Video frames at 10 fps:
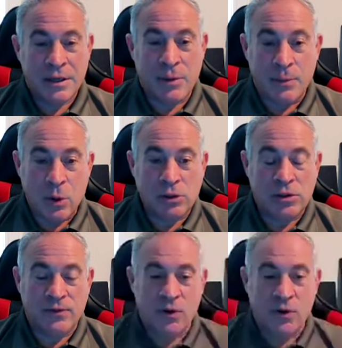but most
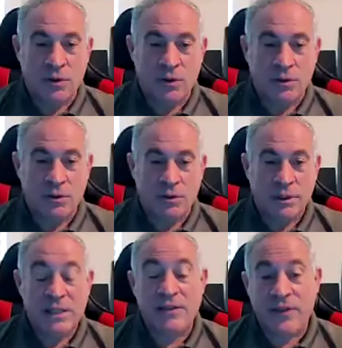of all,
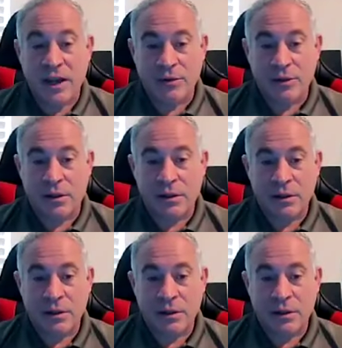he's a veteran.